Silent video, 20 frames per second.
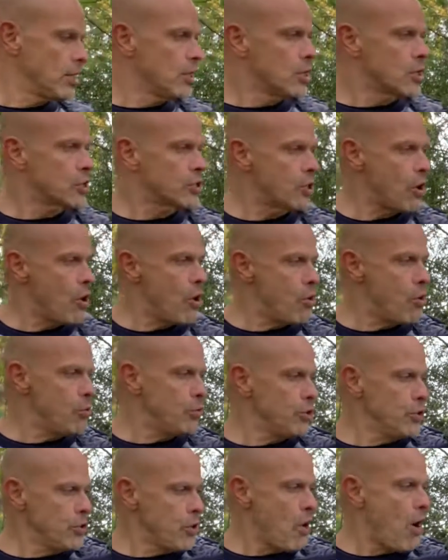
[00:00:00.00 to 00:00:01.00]
So
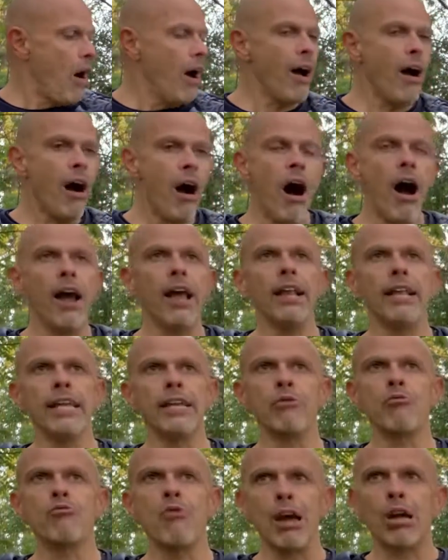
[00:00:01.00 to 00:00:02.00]
I highly
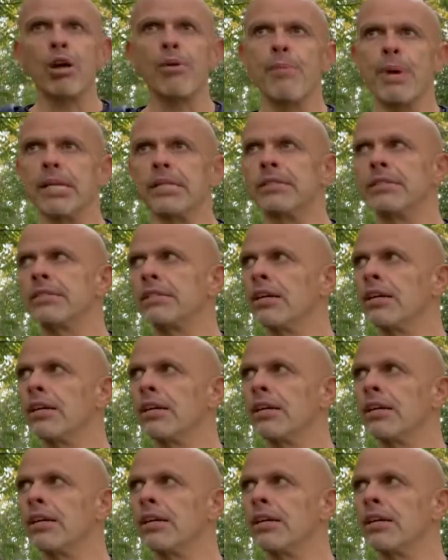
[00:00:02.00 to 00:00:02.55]
recommend